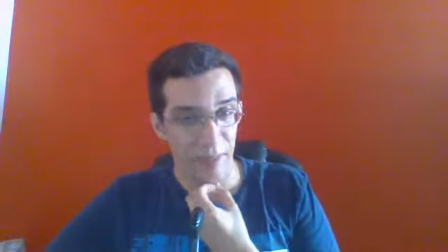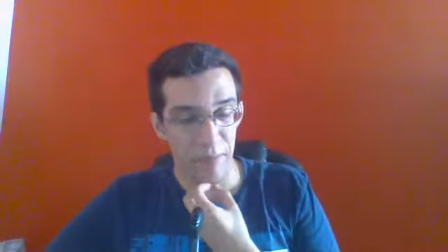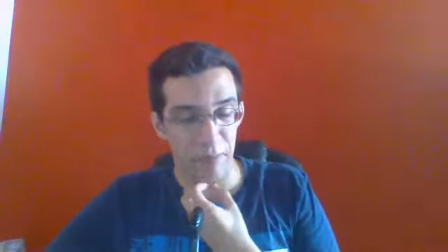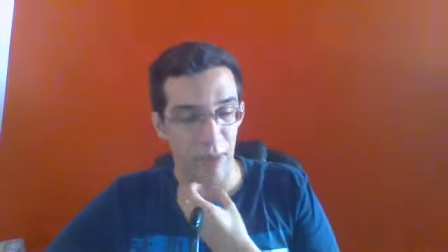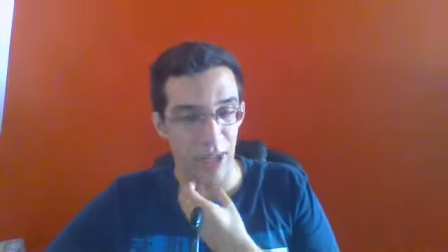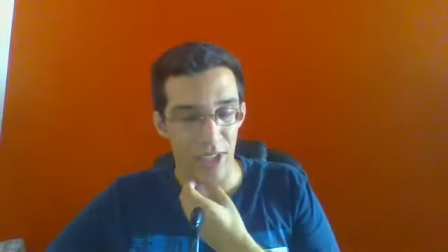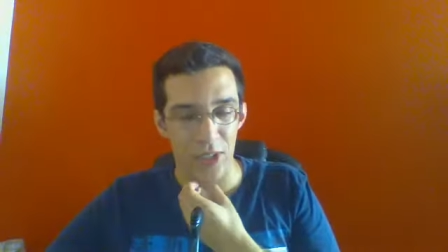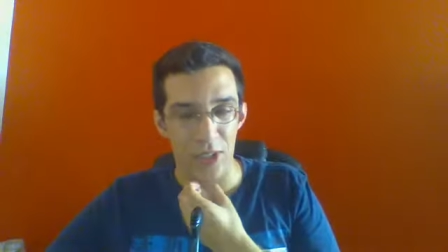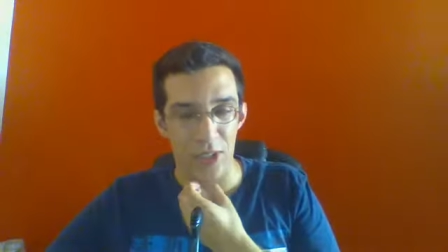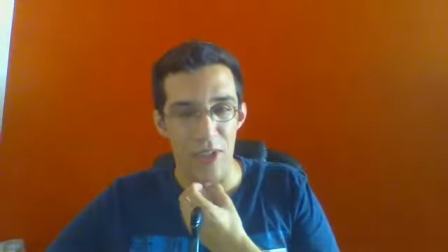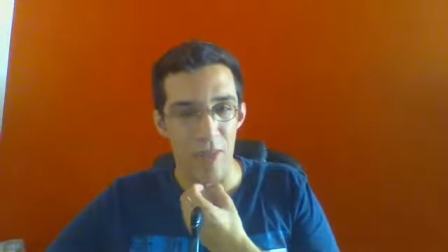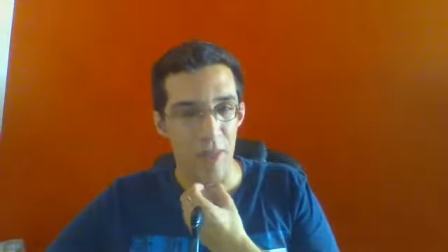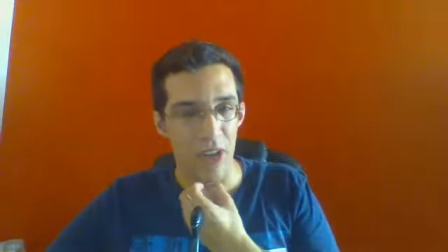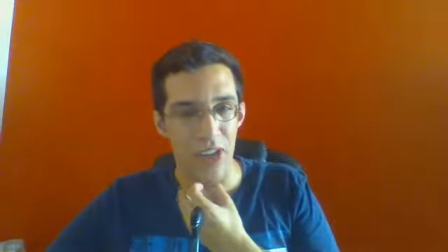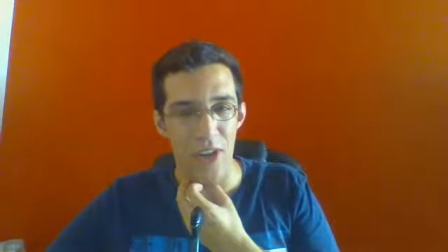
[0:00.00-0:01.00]

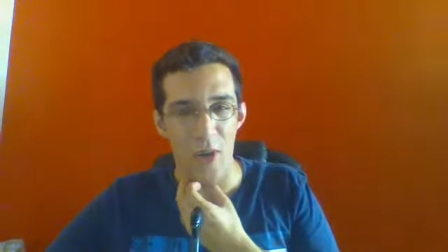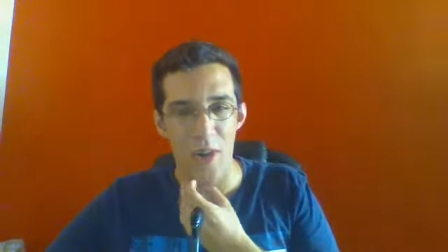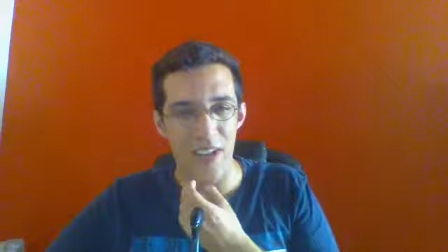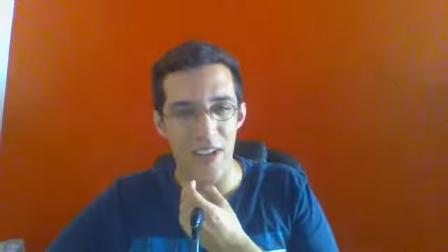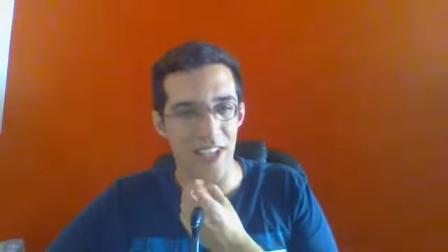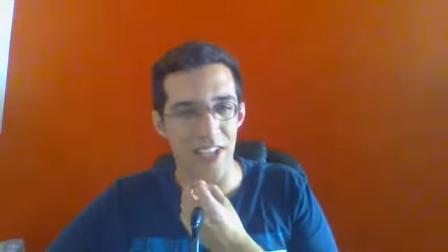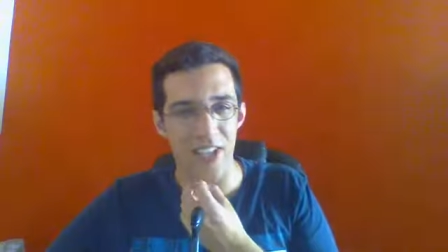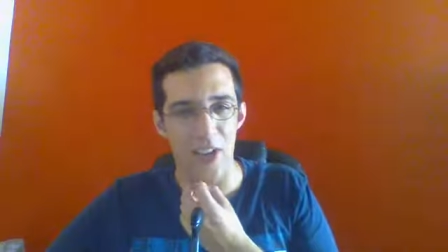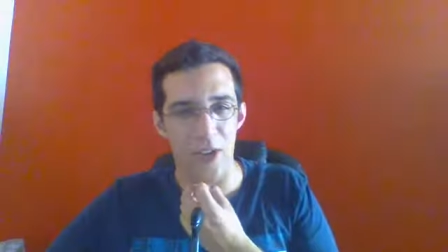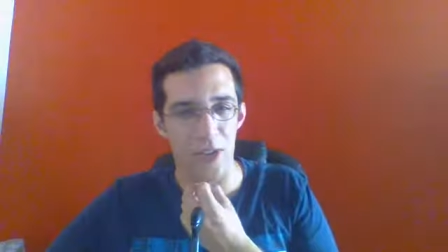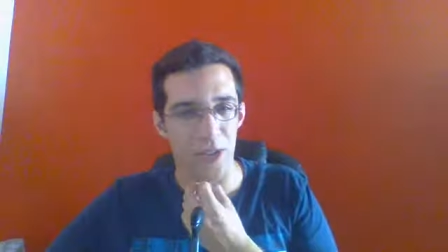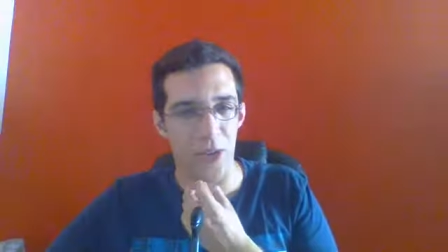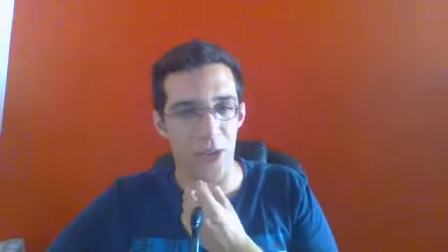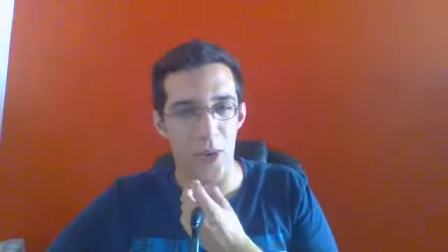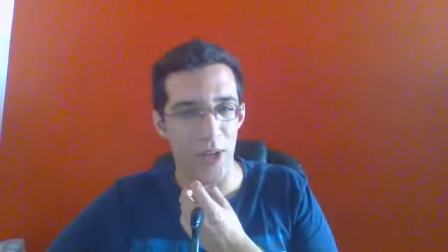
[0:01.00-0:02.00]
Bartholomew is
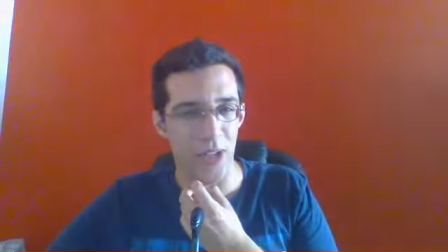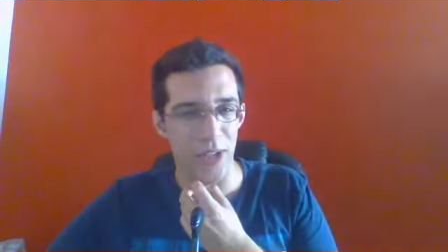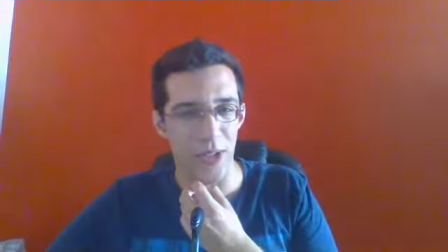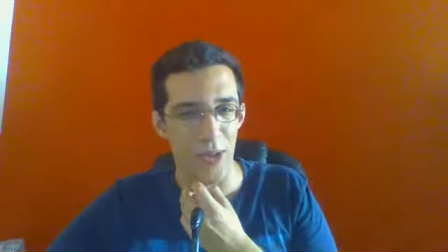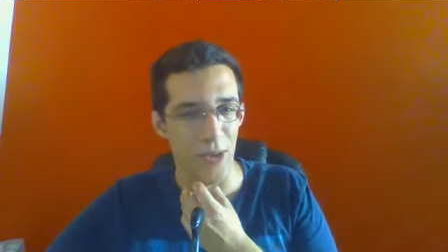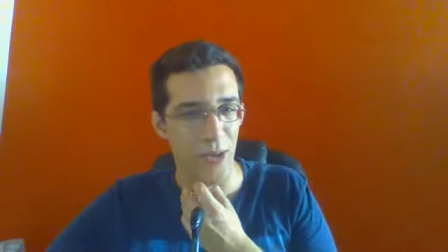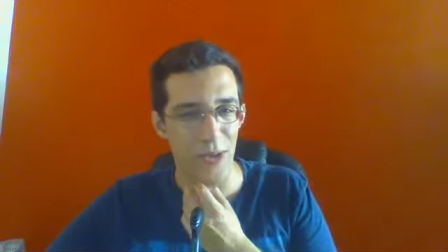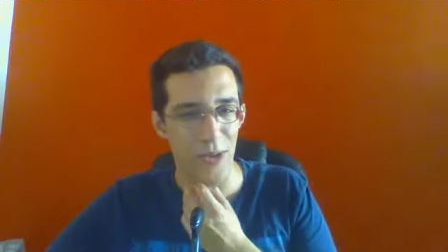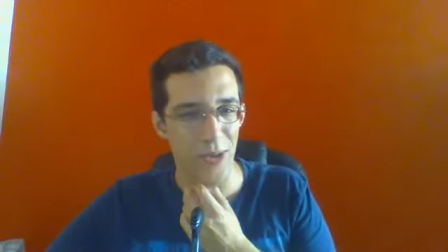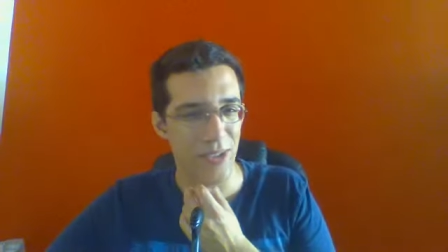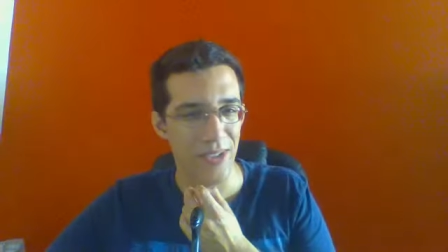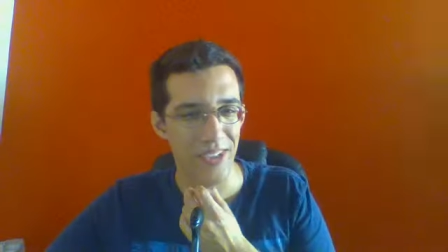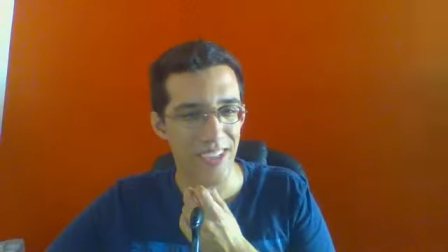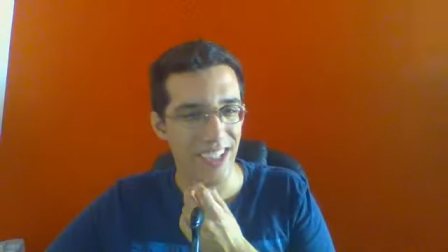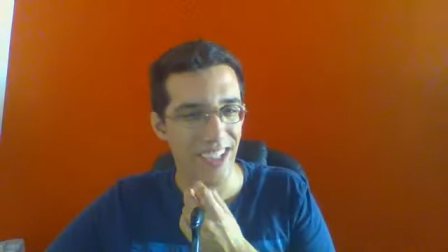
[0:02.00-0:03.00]
not going to
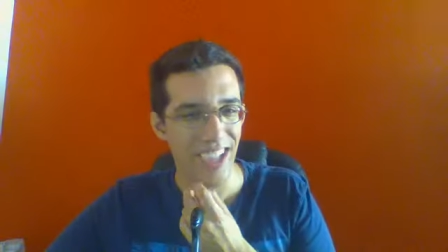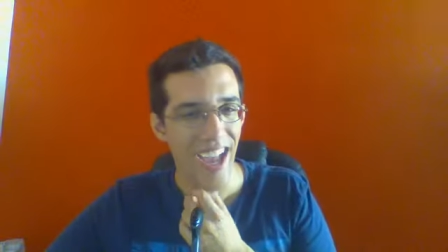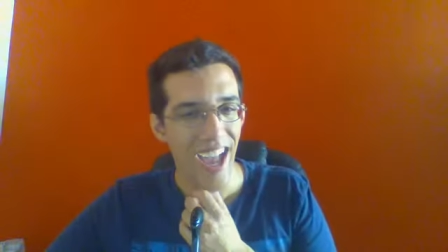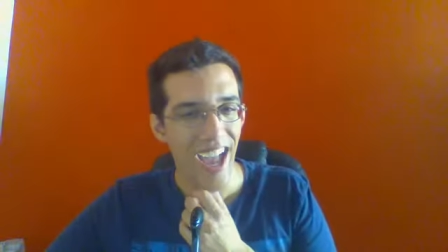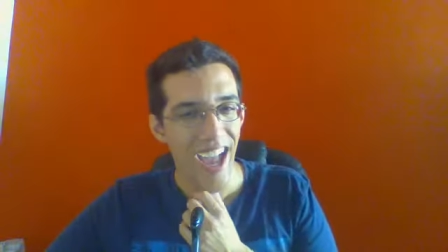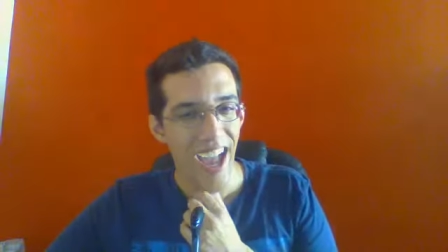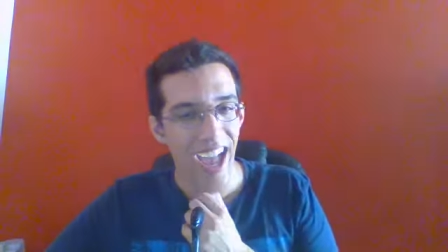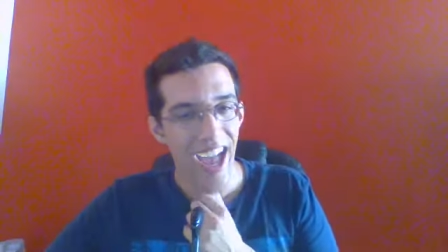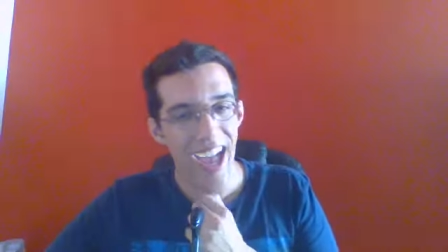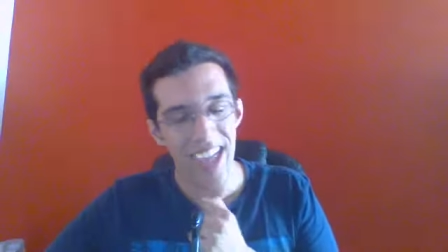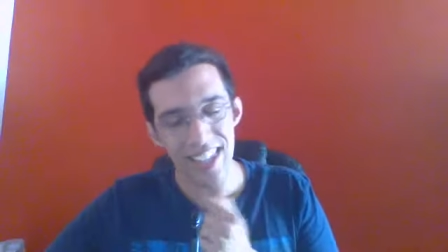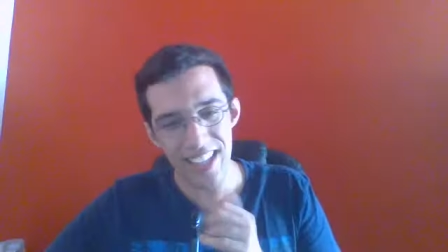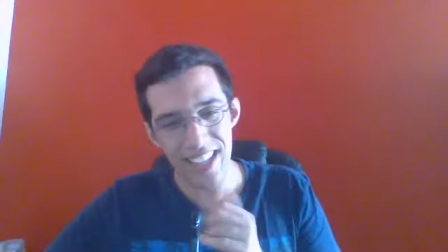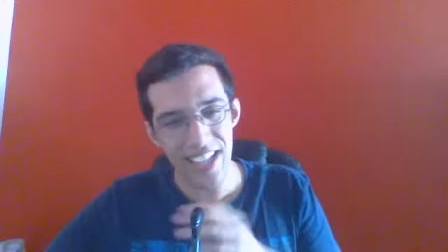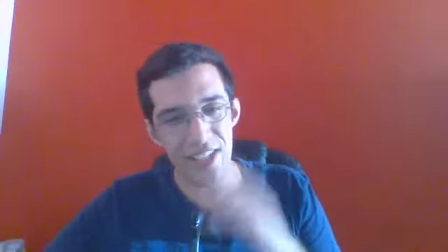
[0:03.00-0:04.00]

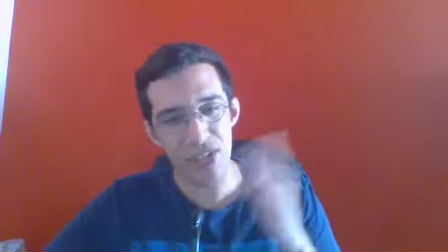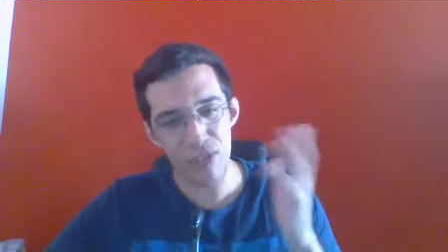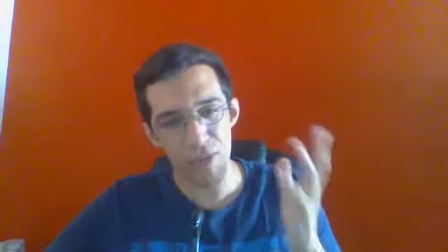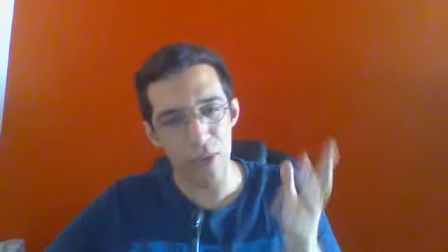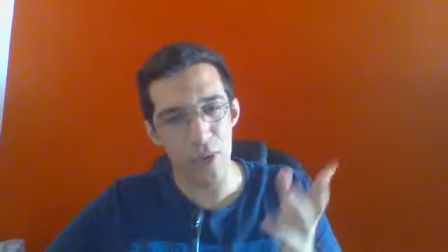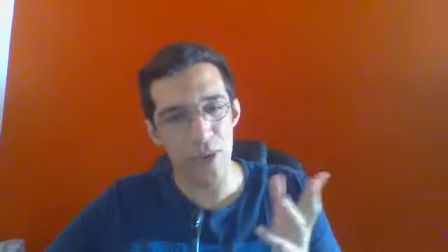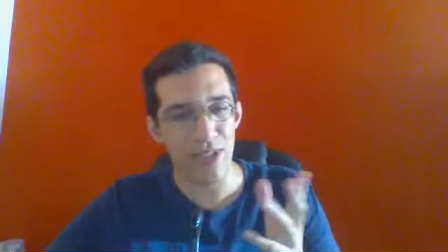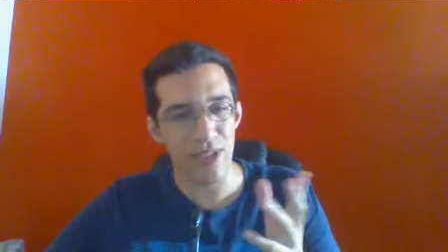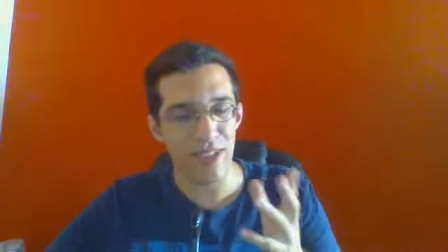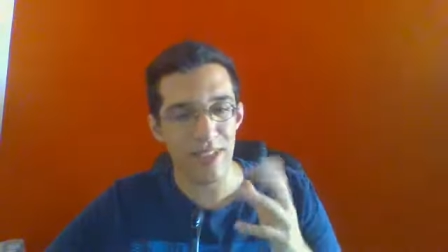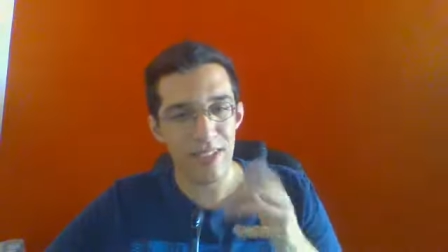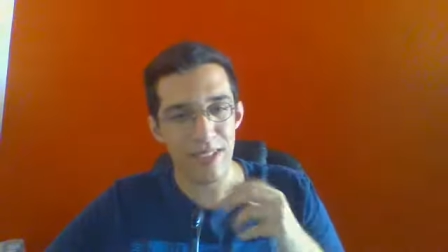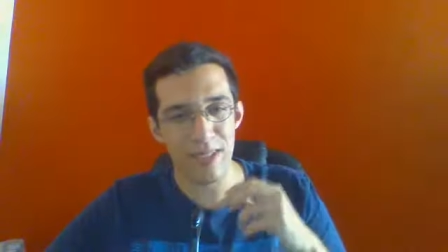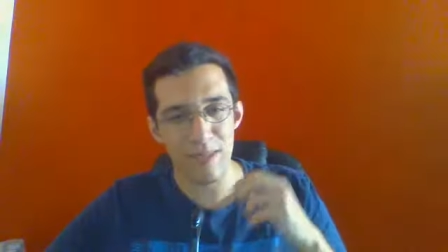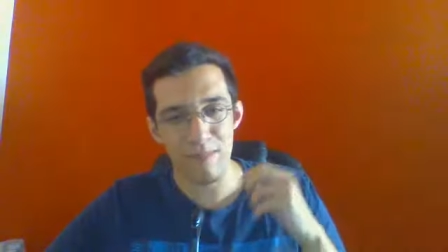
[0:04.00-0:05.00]
Unless, of
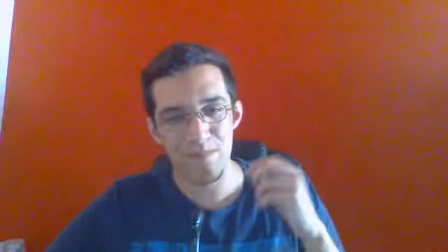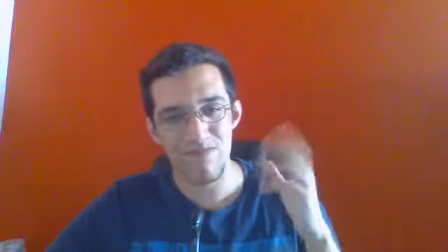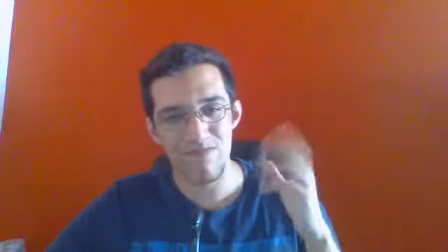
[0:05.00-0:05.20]
course...